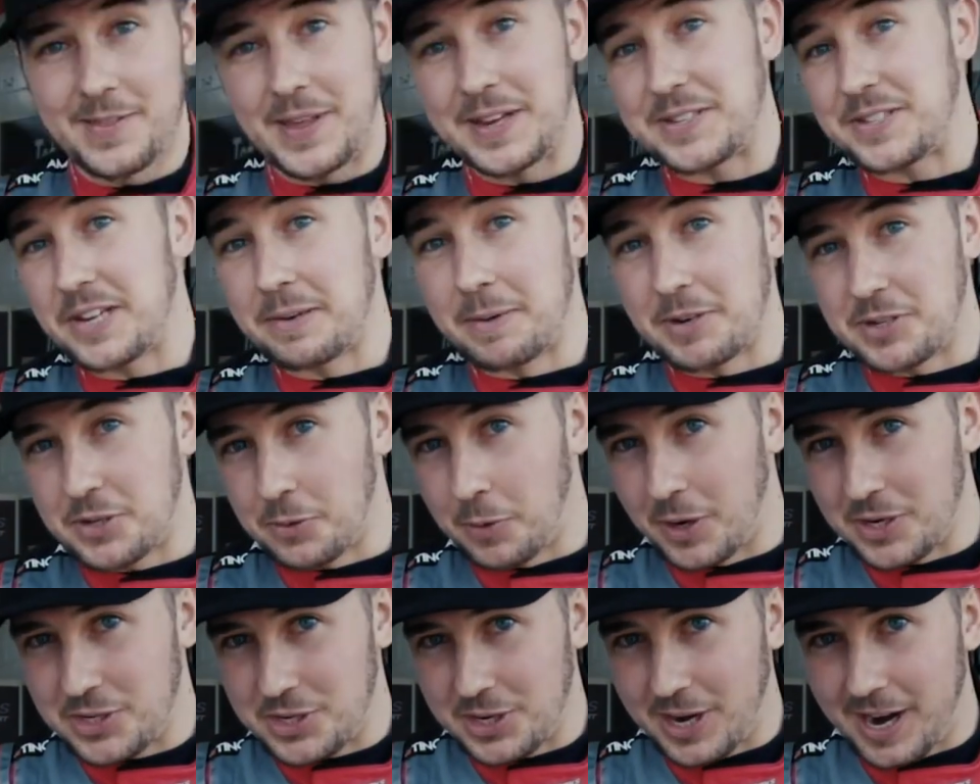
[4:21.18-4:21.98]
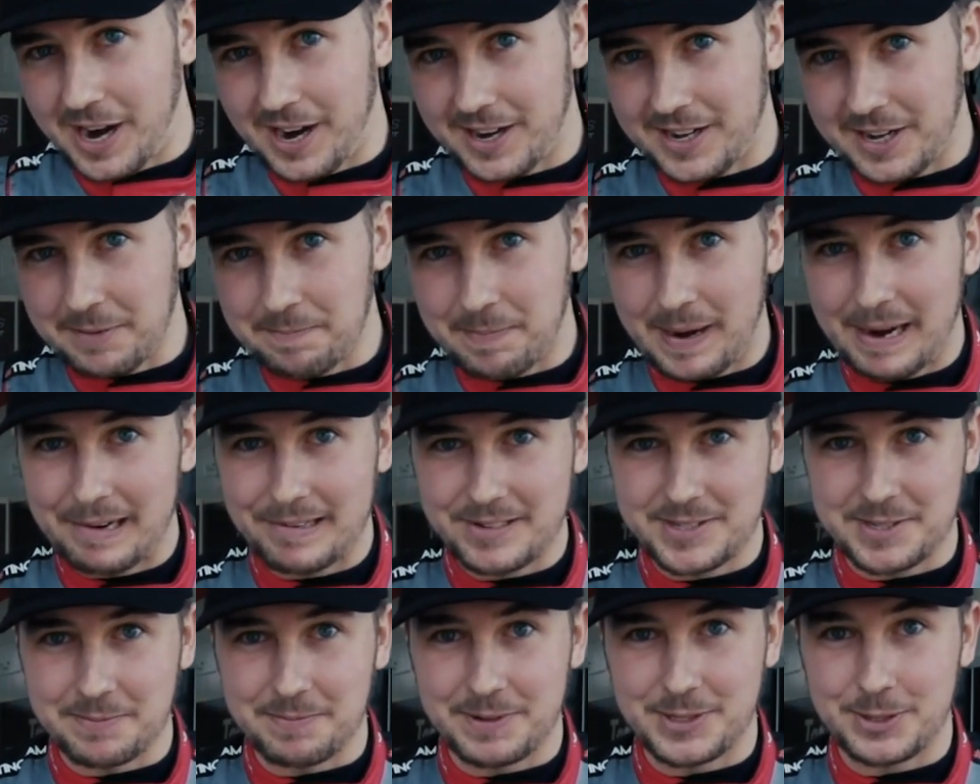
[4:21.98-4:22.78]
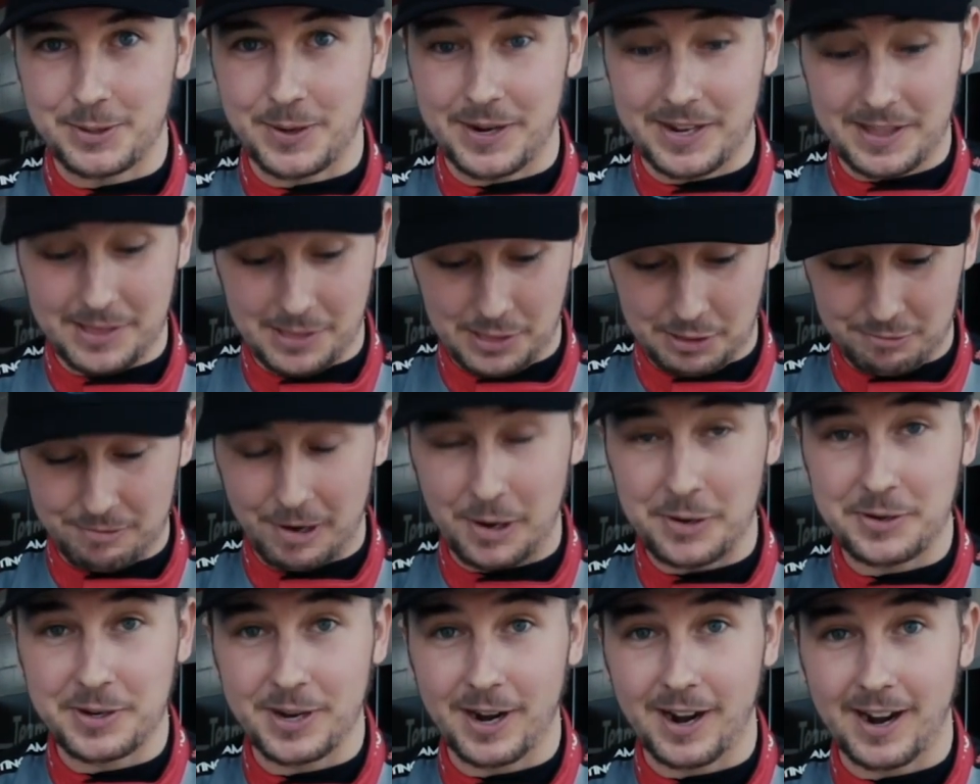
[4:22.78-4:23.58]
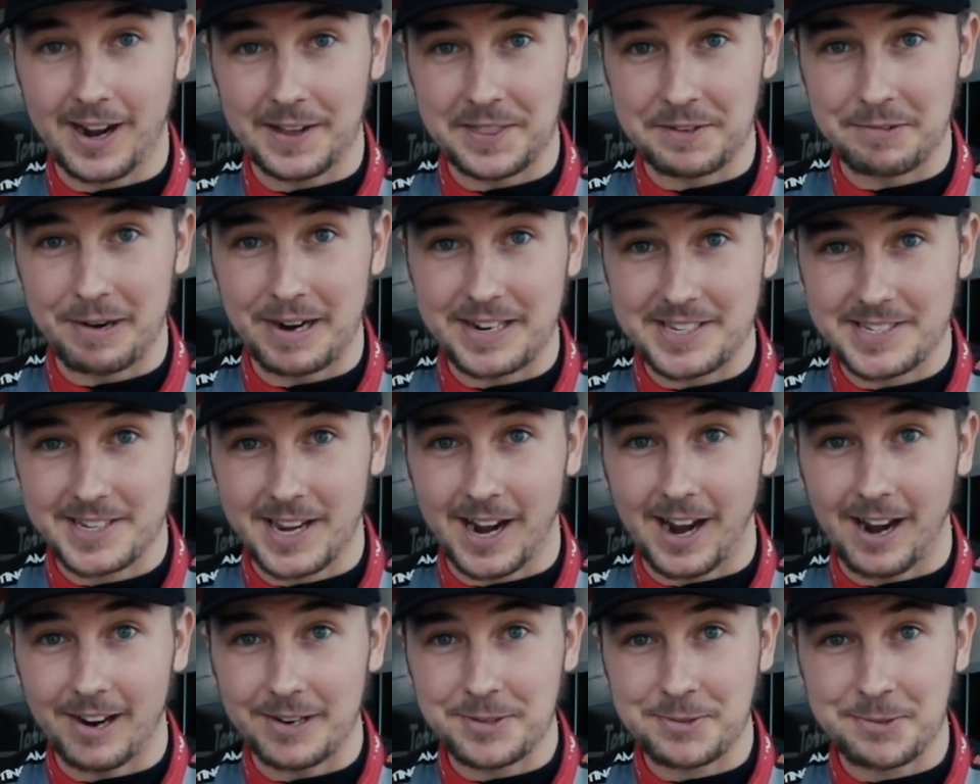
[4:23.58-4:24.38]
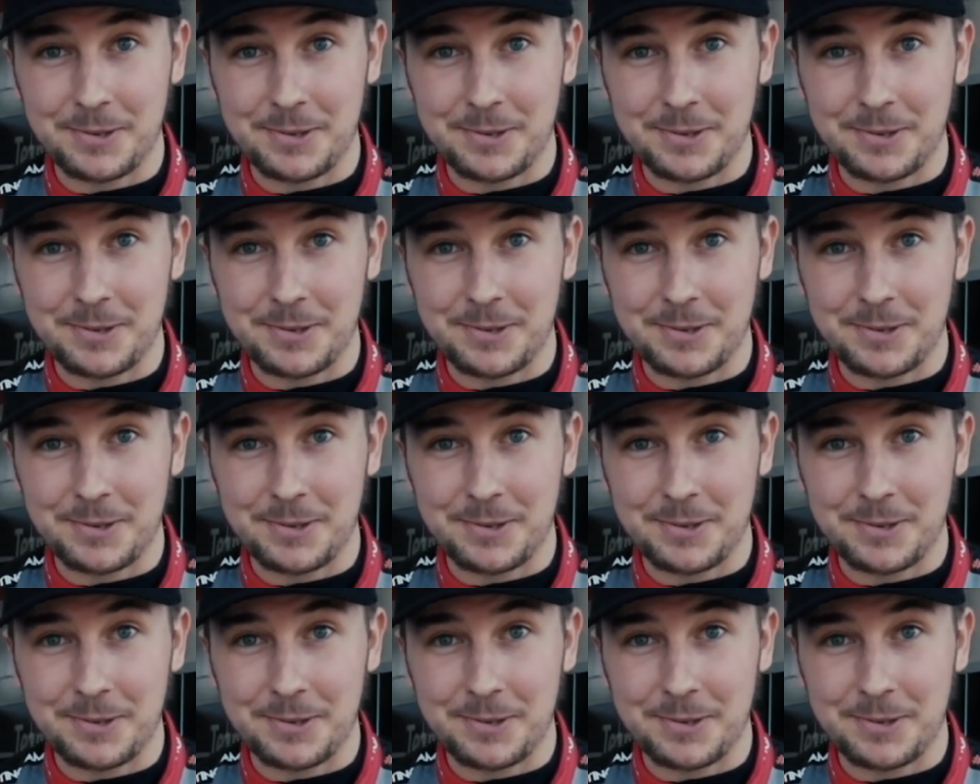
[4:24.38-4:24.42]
Thanks so much for watching our comparison between the road car and the race car.